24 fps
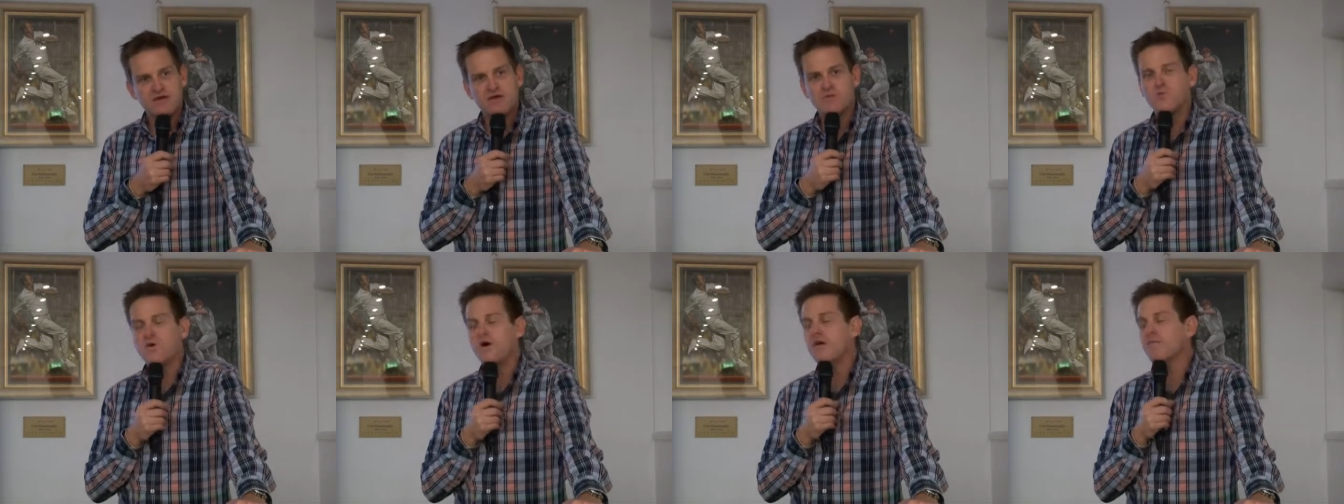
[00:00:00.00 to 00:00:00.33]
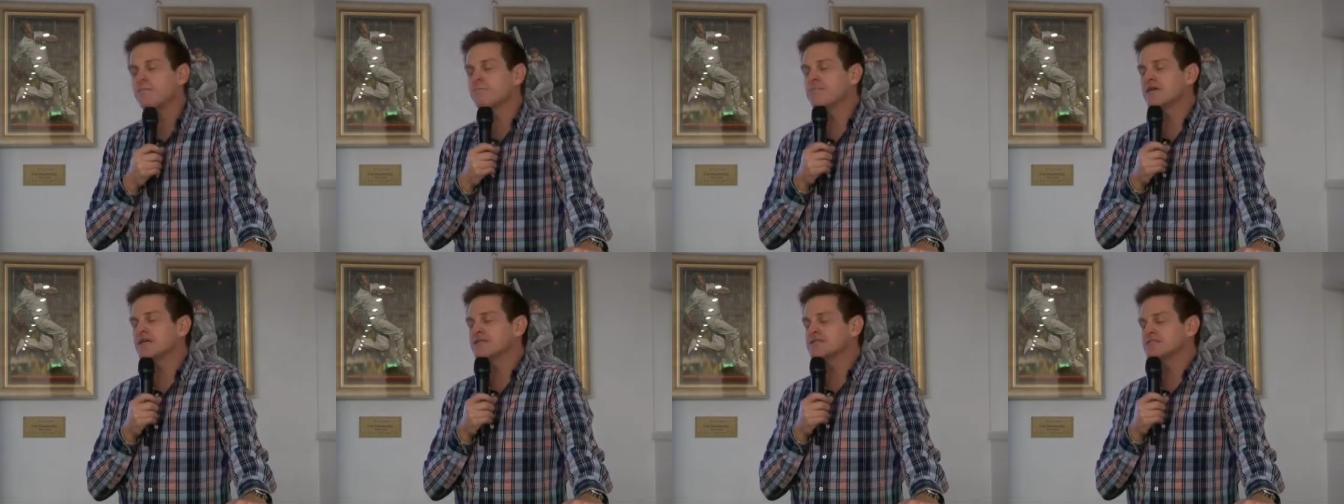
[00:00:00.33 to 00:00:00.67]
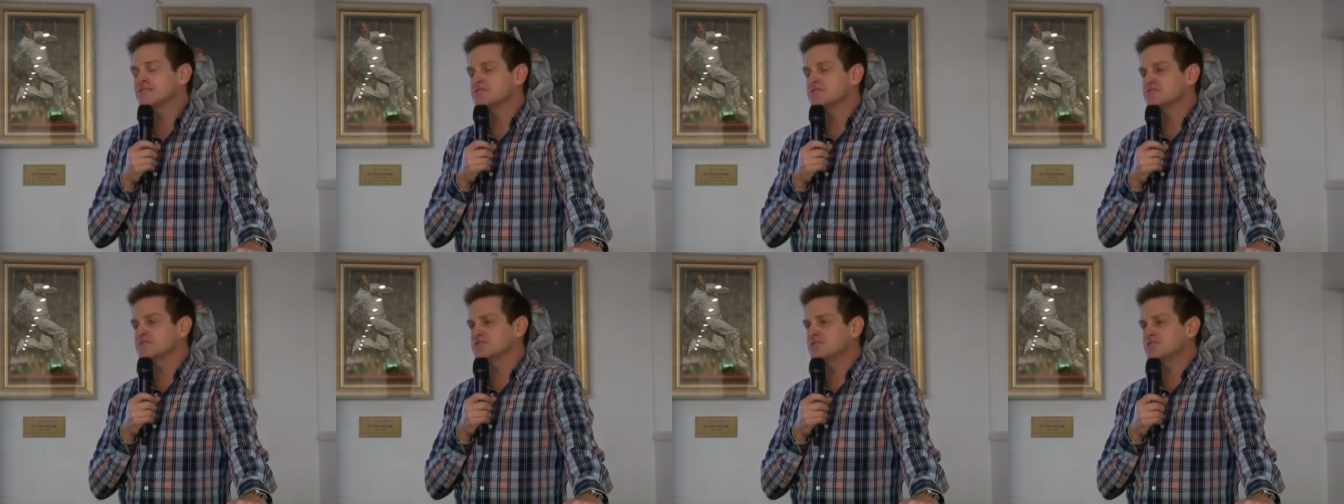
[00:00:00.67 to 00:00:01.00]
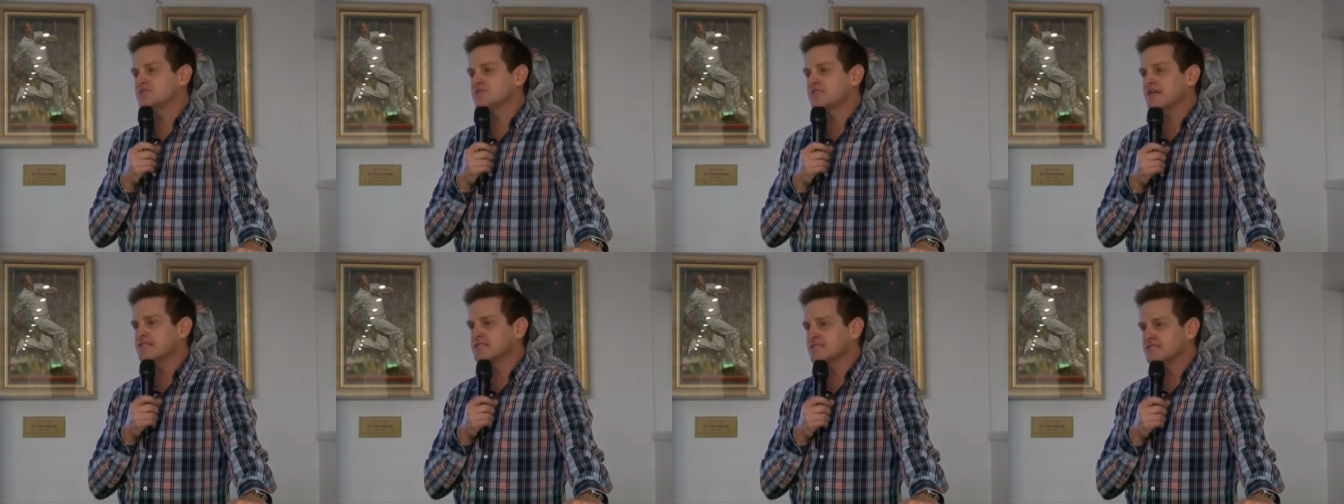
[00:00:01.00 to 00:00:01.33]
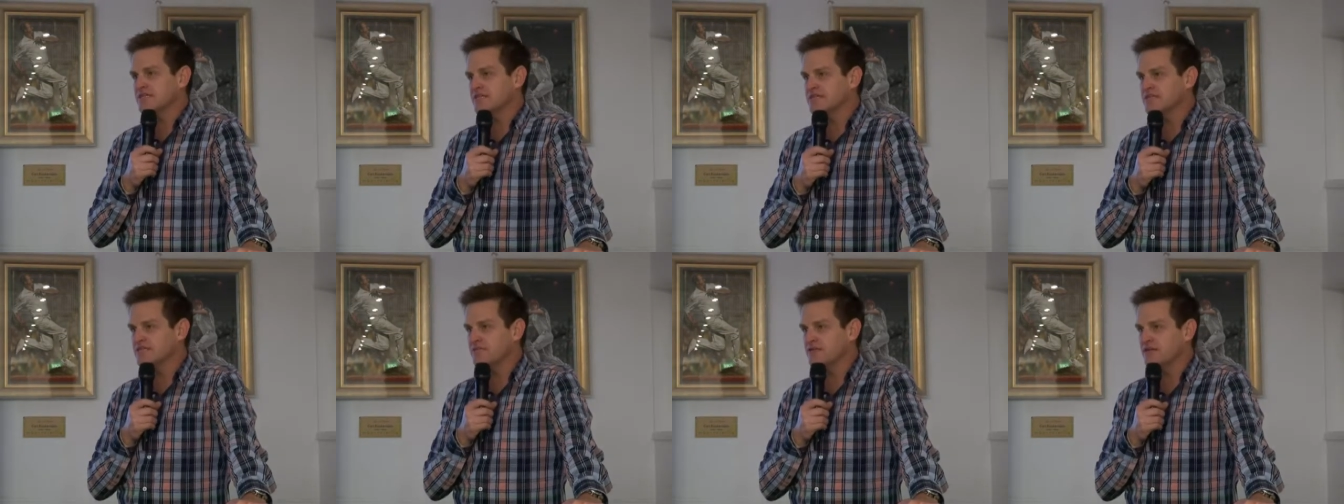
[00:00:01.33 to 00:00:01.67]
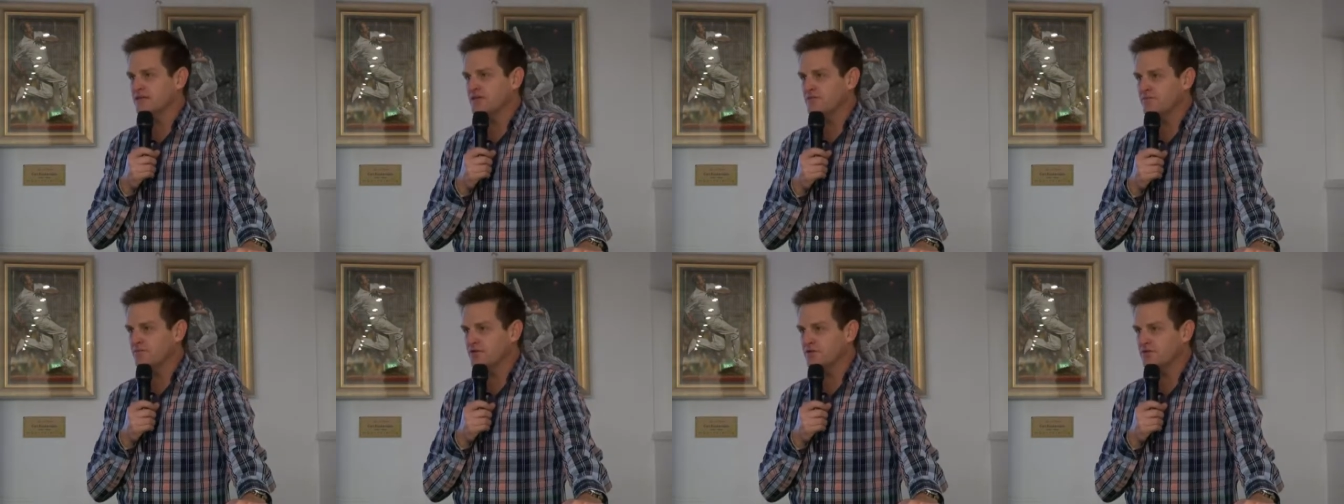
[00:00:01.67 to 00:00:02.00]
And what message does that send to
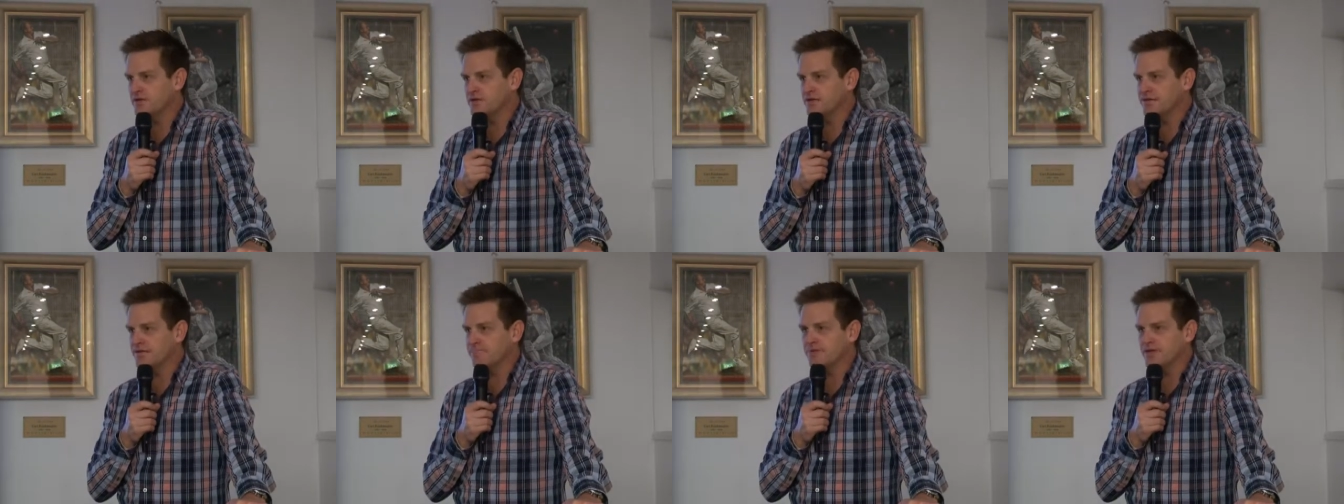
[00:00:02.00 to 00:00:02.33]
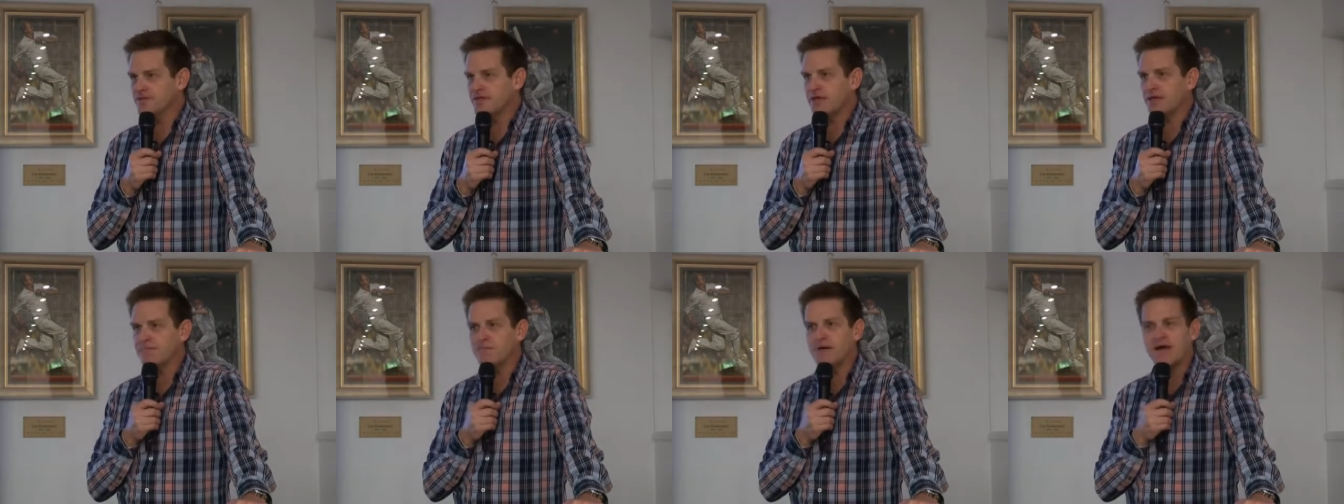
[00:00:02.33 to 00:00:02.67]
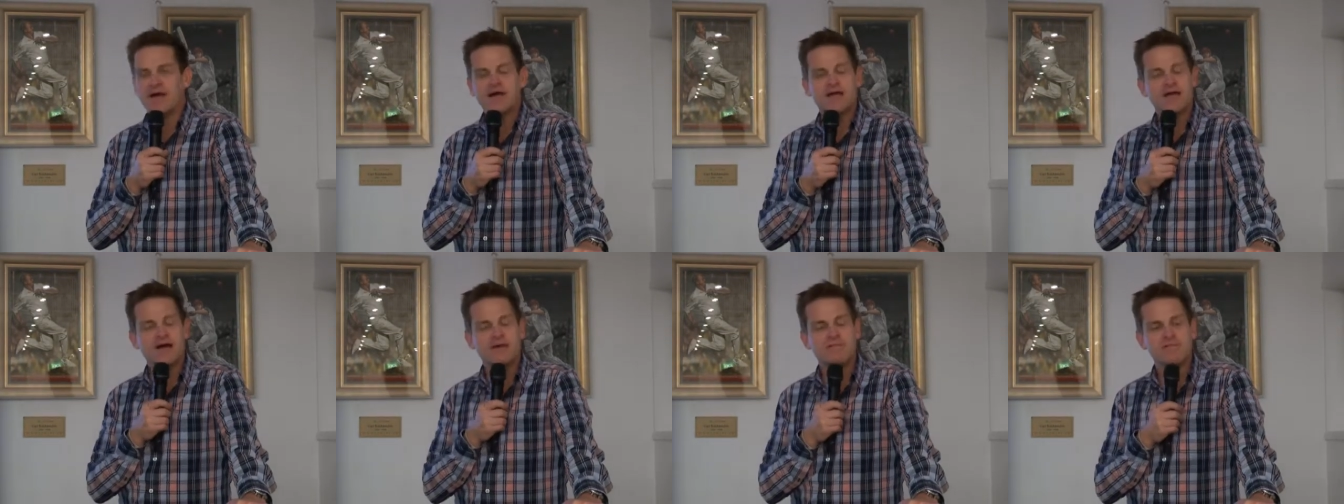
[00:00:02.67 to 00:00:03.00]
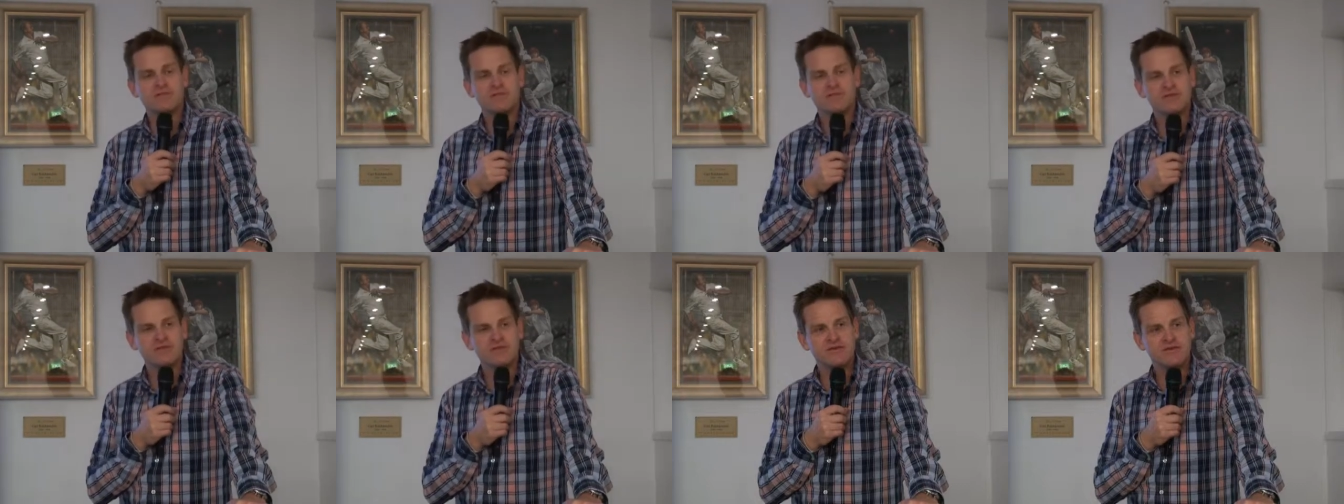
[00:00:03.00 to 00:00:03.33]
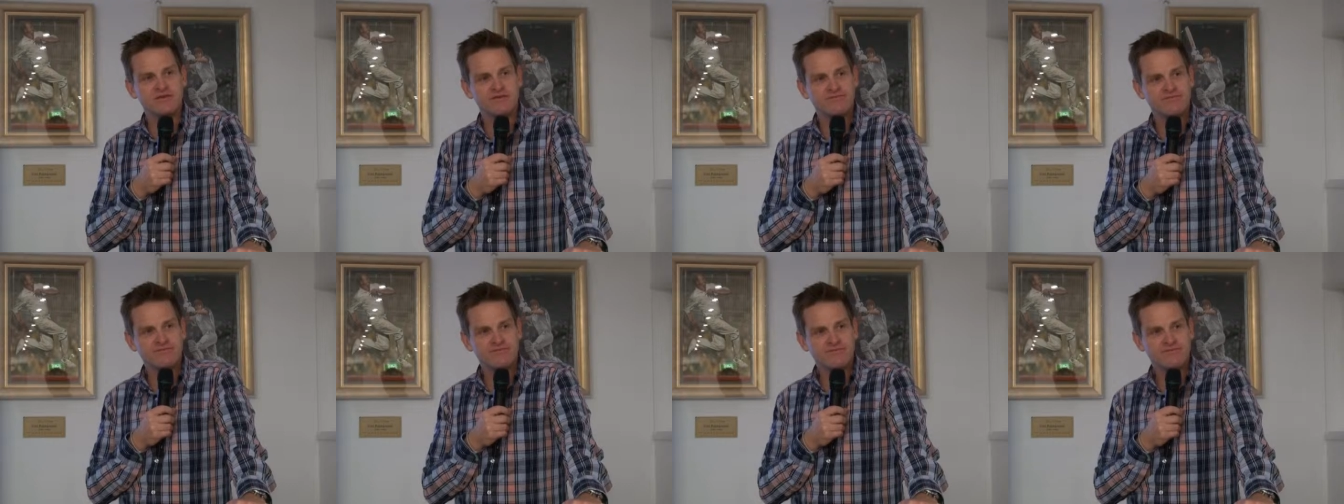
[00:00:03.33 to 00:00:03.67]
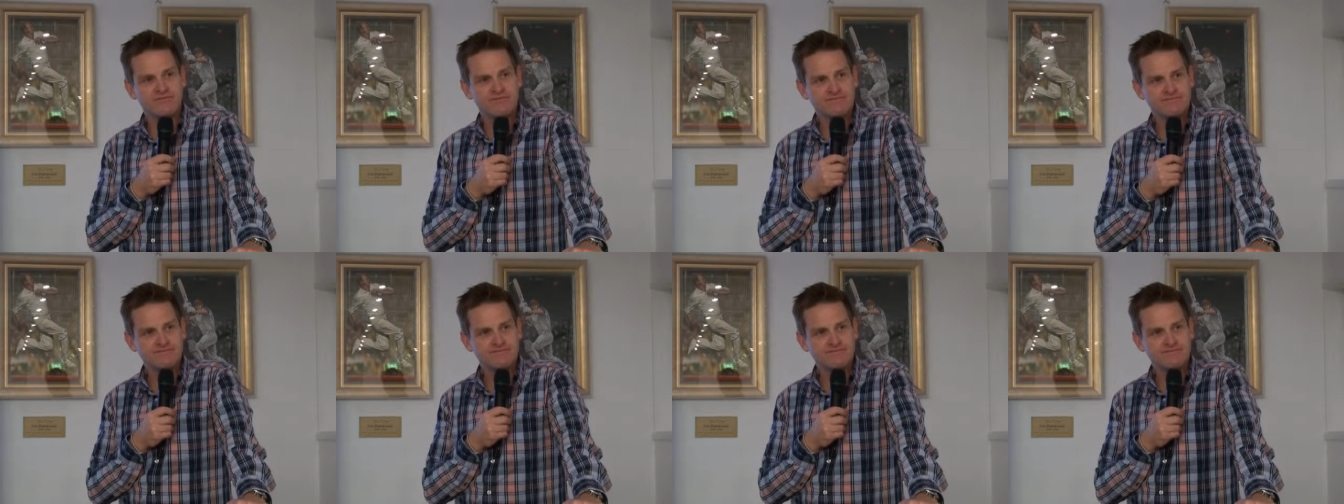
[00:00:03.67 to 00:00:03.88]
the community when they pack up and leave?